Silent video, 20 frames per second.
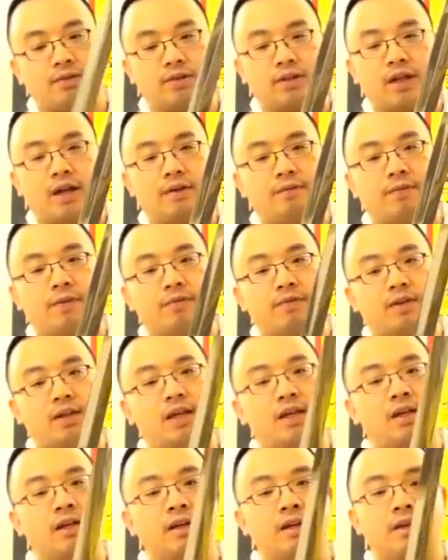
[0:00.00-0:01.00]
or
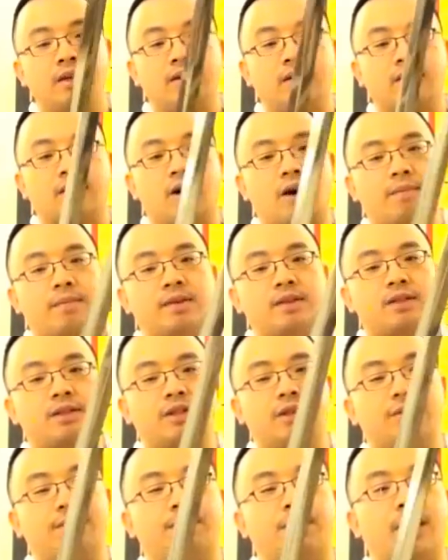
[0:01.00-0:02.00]
1050 carbon
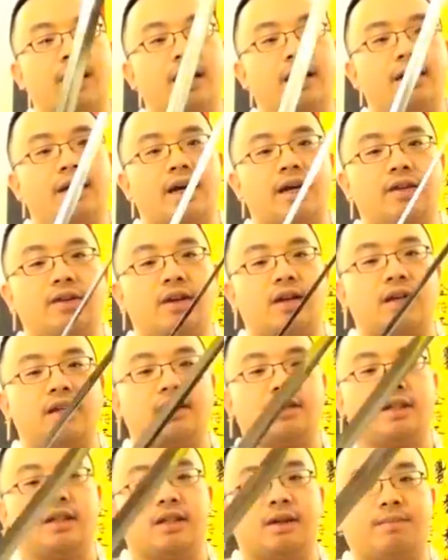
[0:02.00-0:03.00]
steel plate, and you can
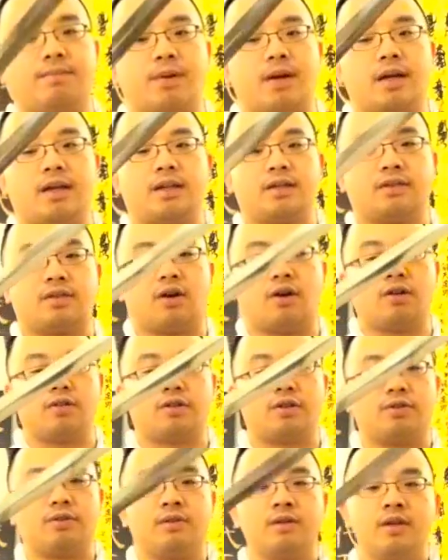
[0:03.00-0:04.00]
see the blade is
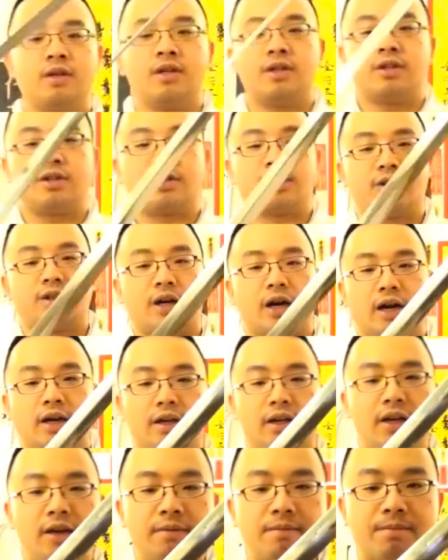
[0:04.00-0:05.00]
also
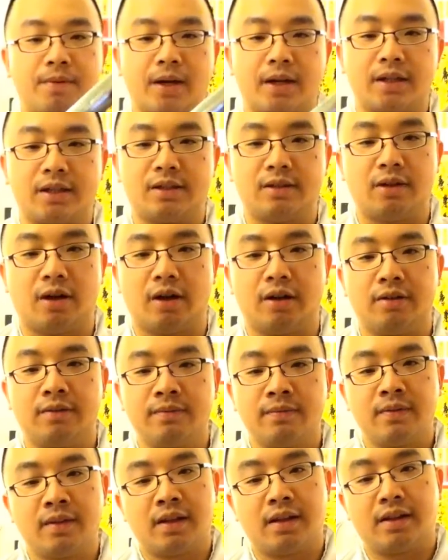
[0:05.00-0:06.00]
shiny, but it's not
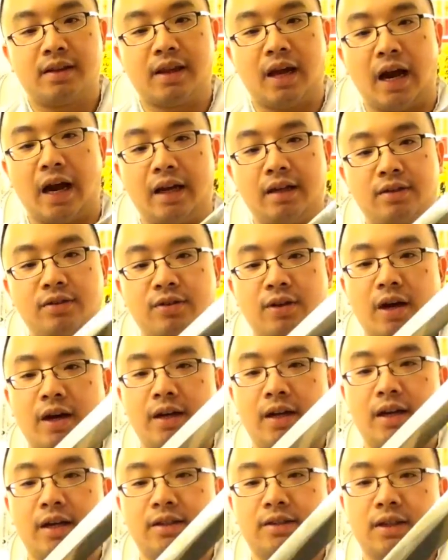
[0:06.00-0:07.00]
that
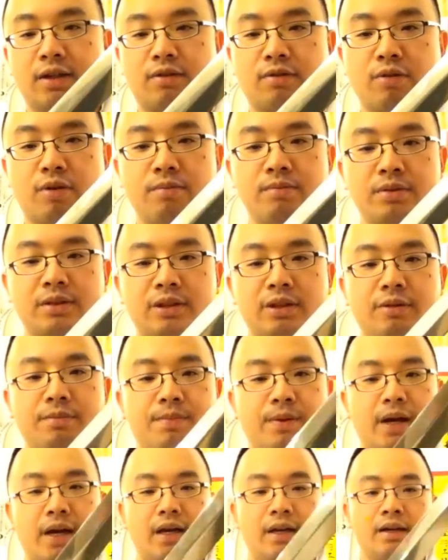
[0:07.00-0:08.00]
shiny. It's the chrome steel
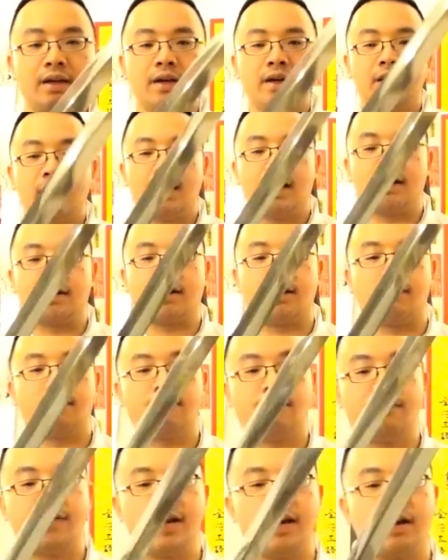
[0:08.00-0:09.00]
blade, and you can
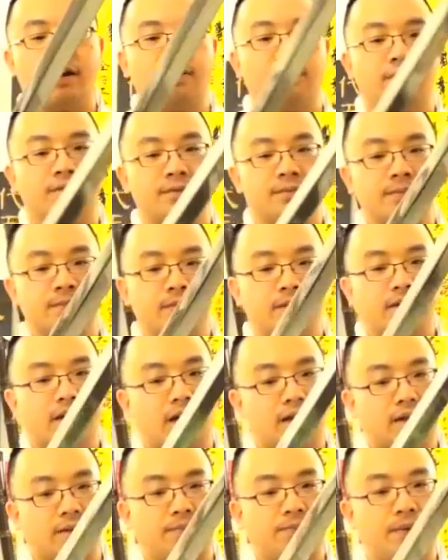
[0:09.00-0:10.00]
feel
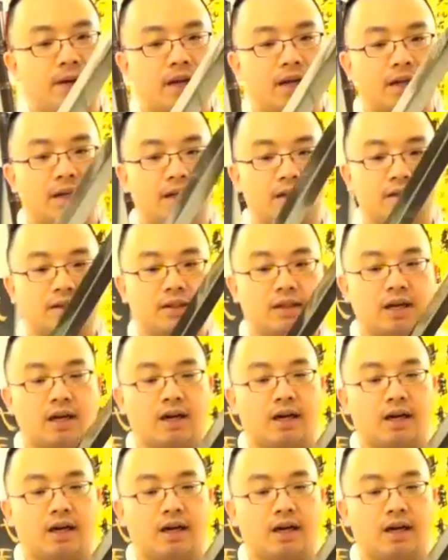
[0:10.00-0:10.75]
that the blade is